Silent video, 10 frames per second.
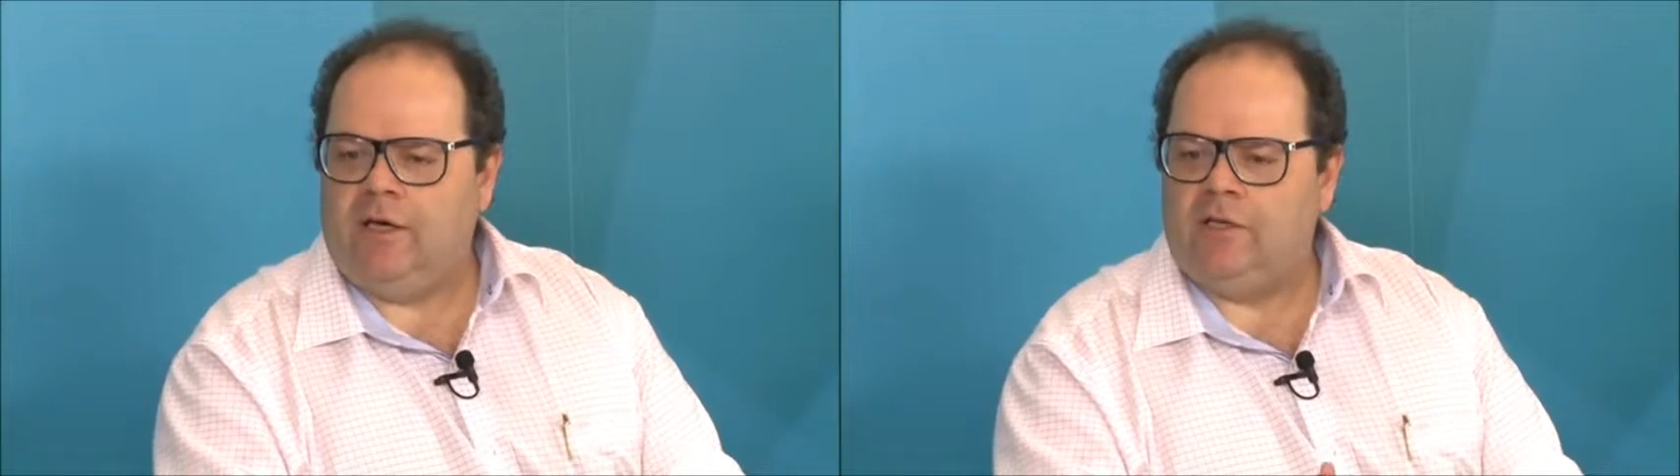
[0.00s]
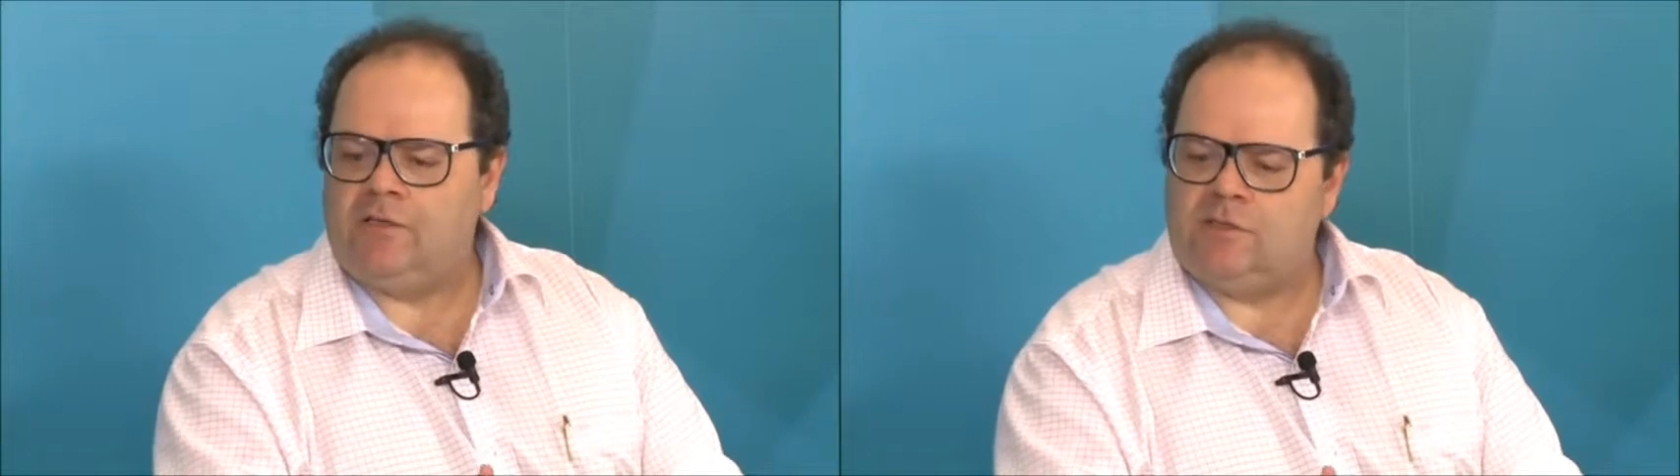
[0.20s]

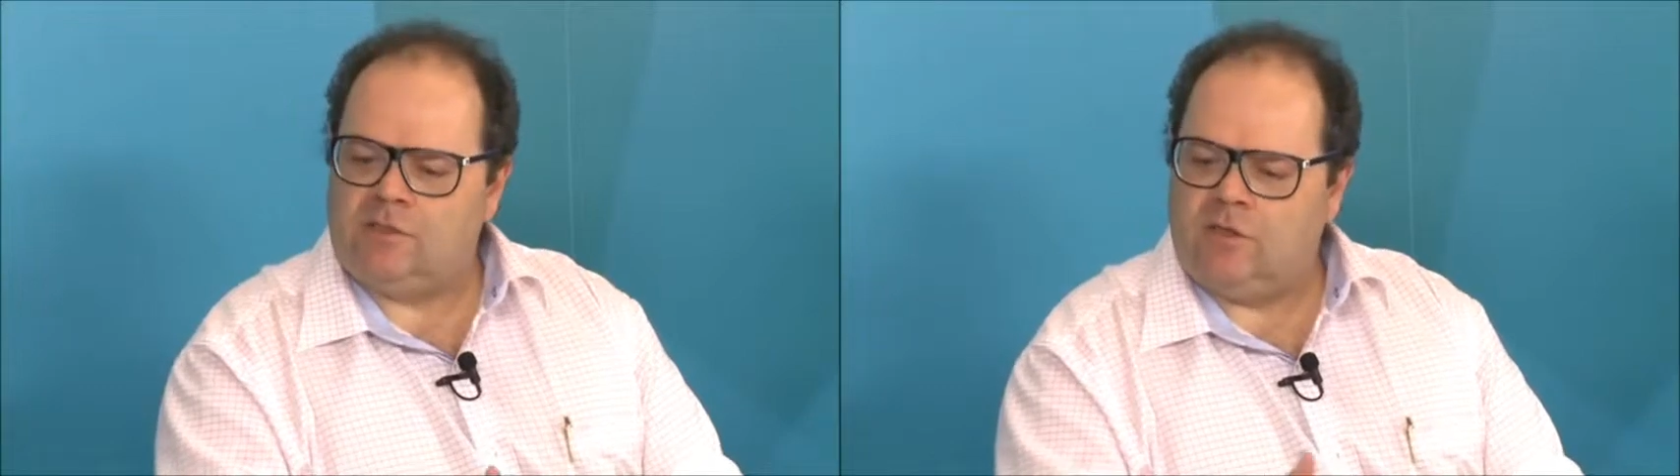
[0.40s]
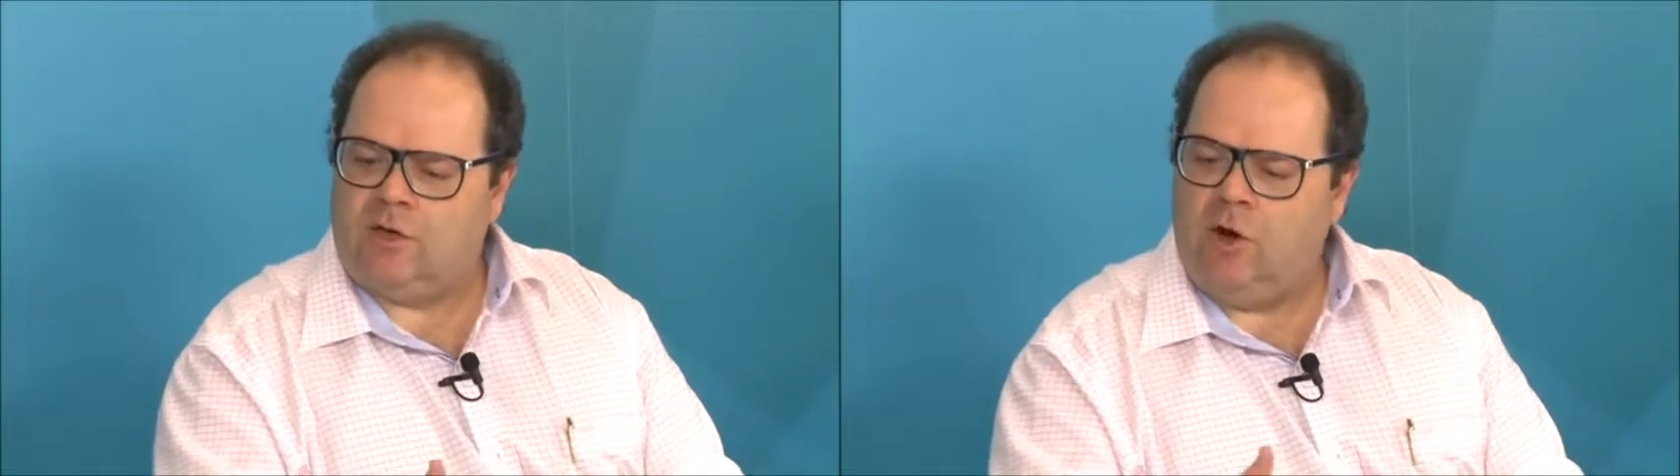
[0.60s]

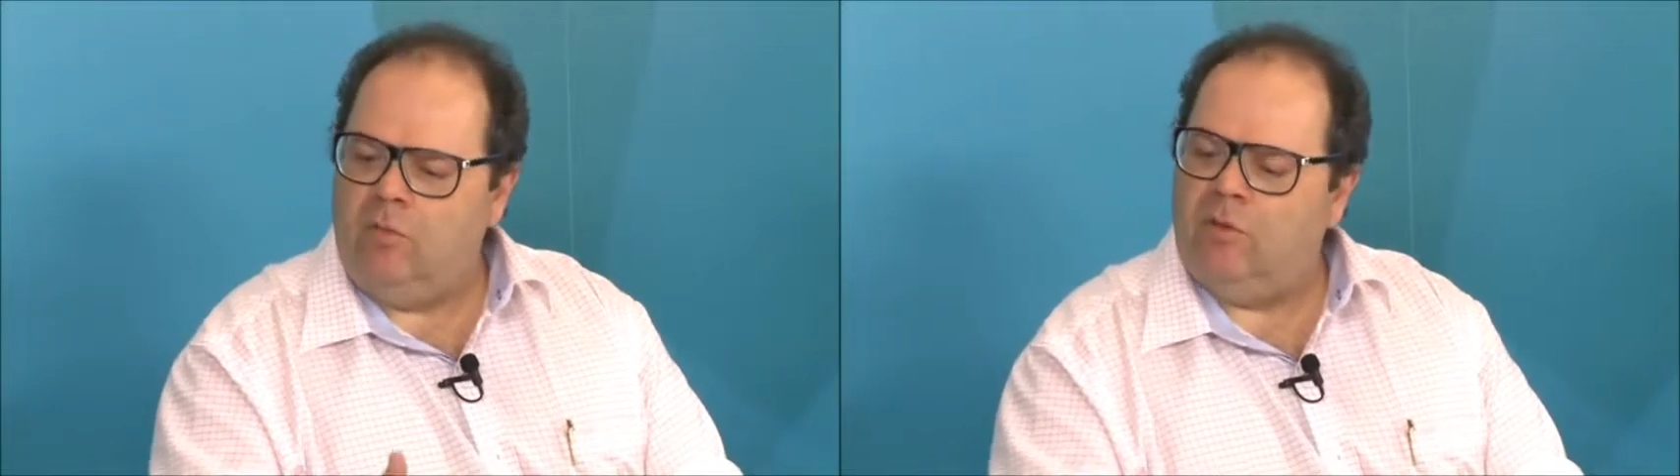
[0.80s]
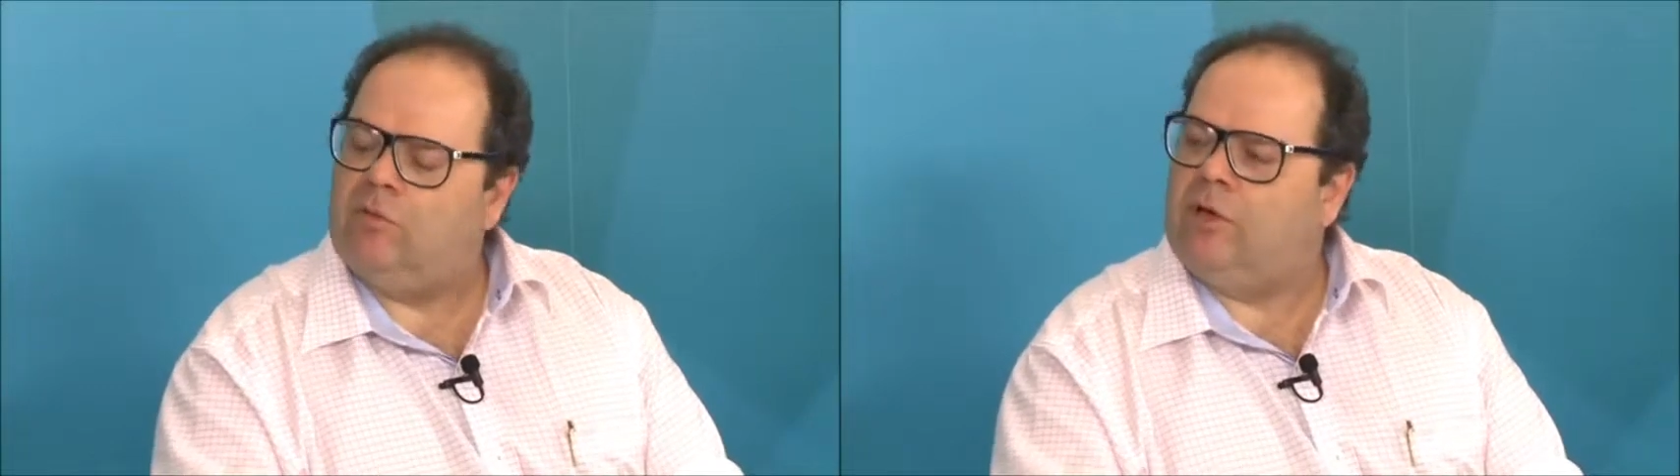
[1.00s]
It's
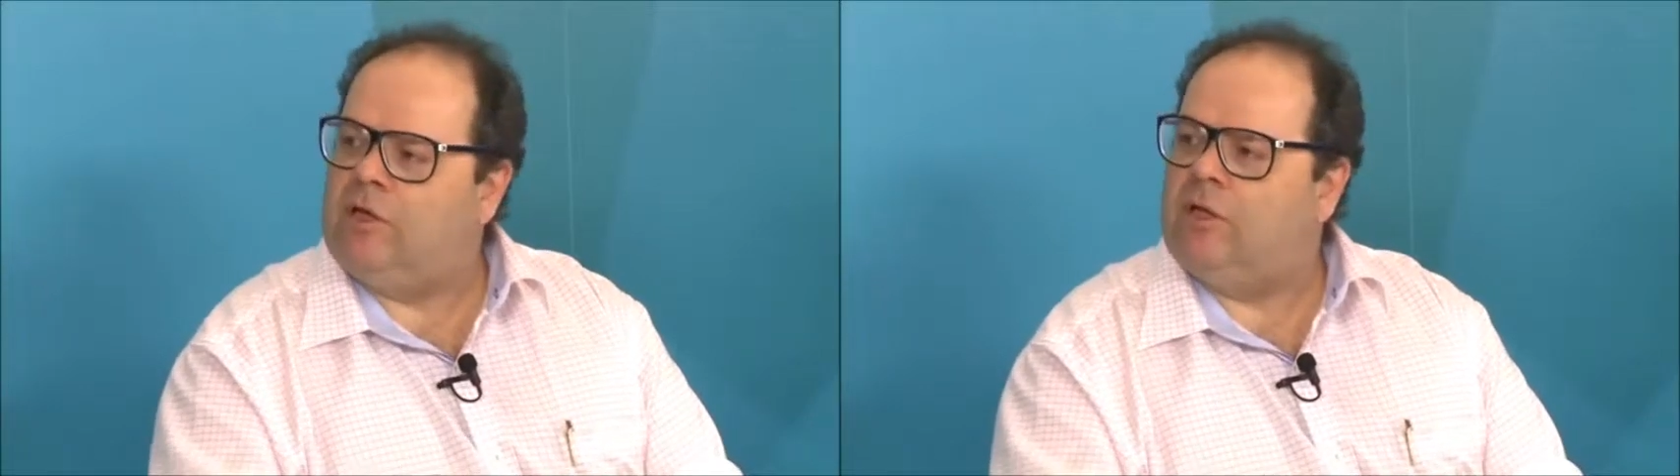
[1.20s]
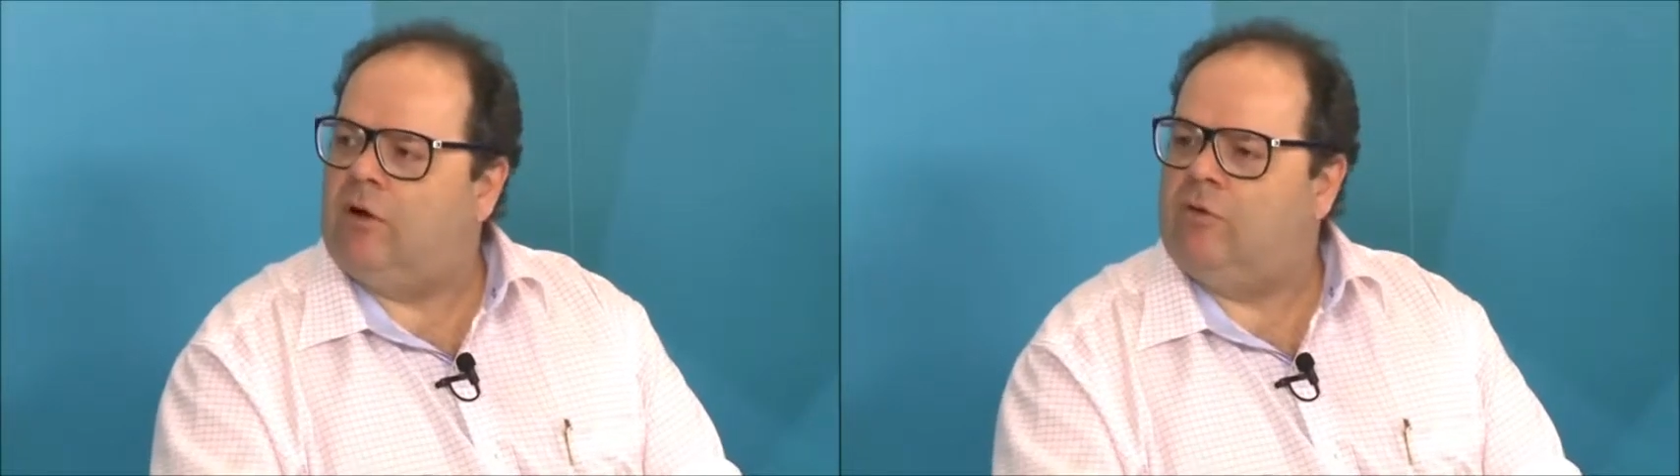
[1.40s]
common
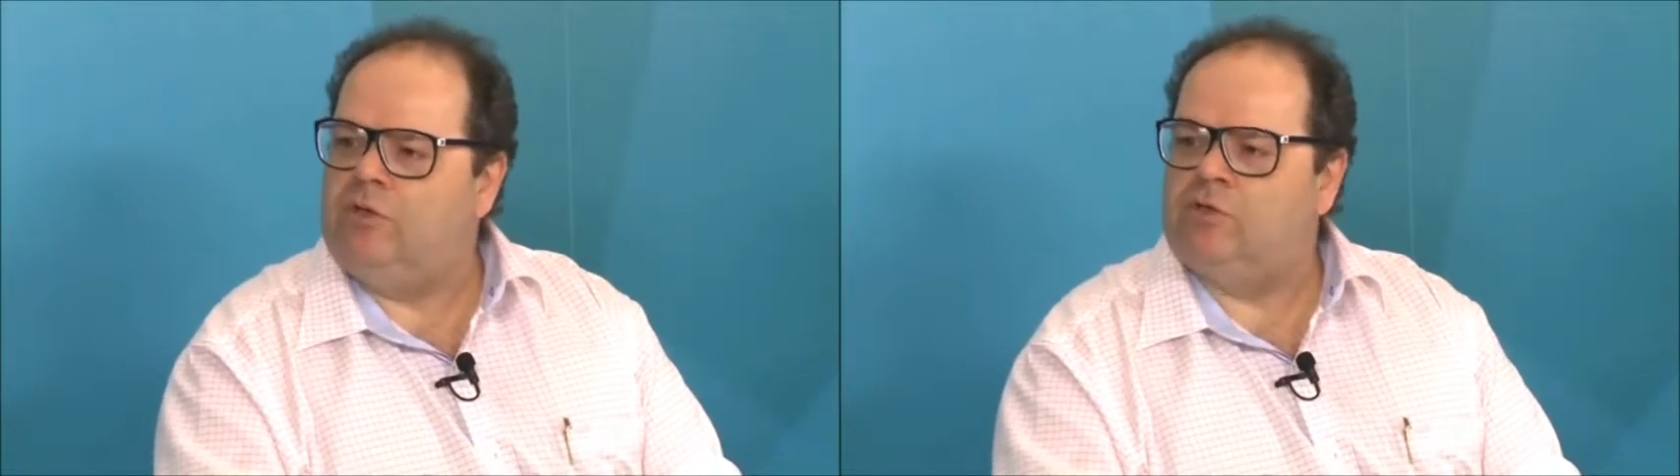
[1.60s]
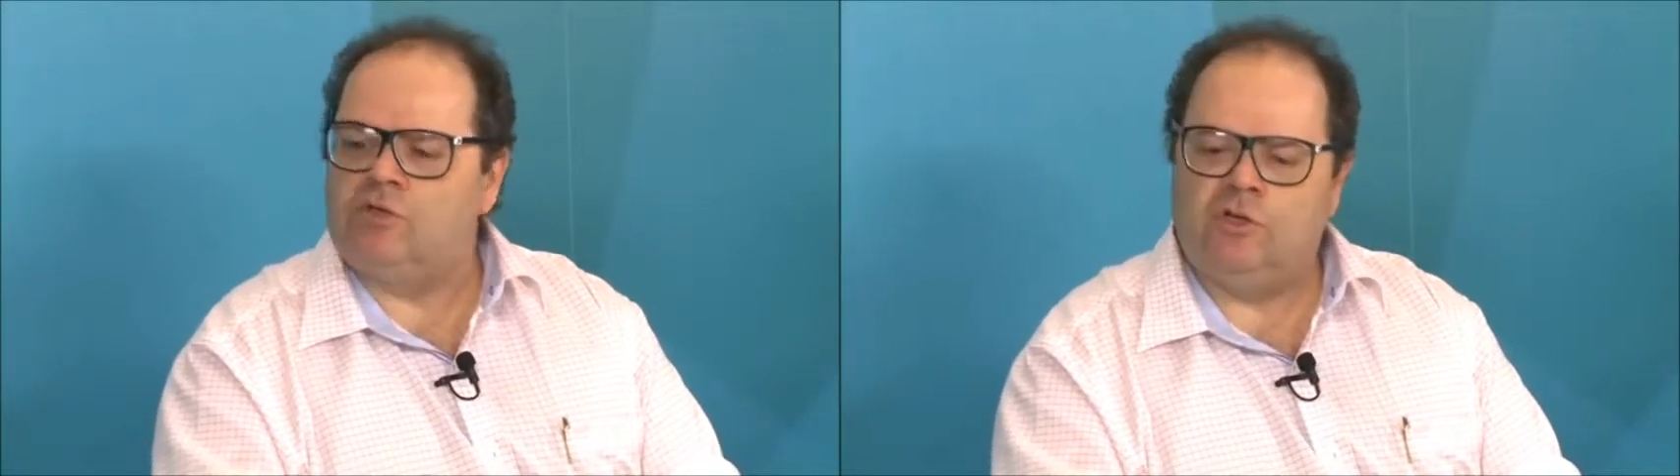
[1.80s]
in our
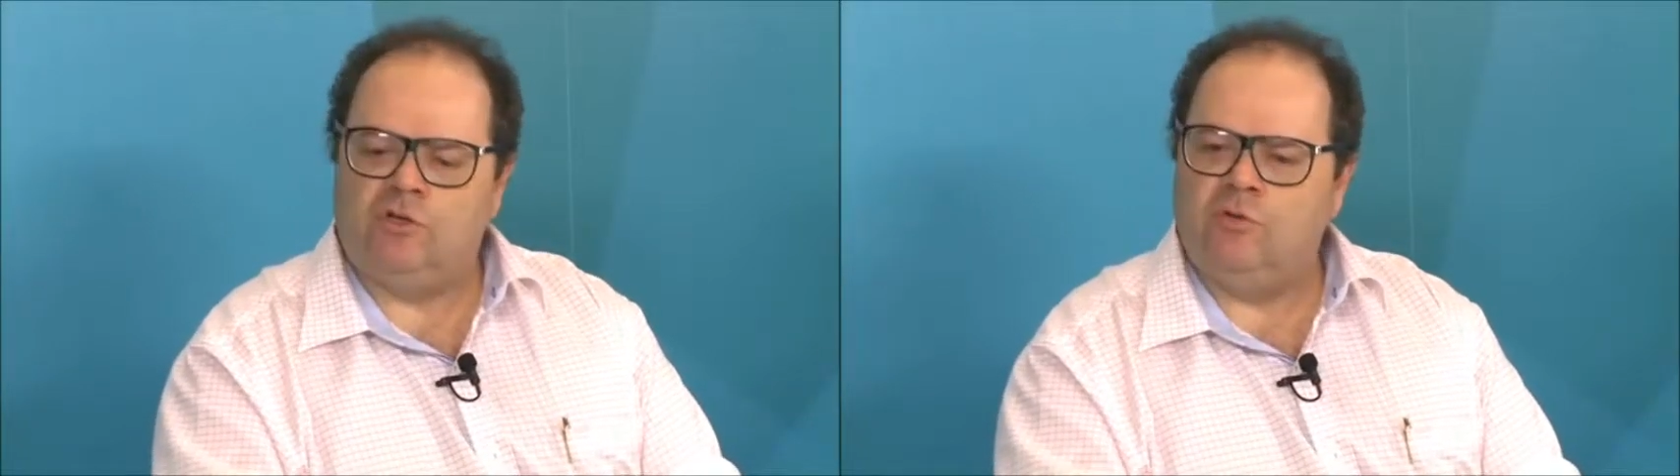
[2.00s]
industry